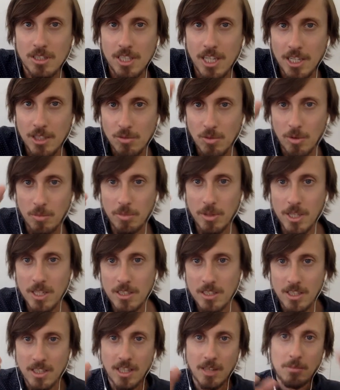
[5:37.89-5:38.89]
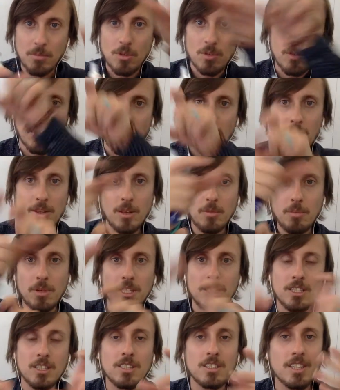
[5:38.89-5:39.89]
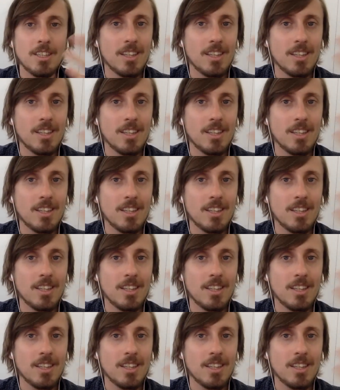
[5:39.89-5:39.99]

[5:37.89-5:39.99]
takes one piece and they move around the pieces,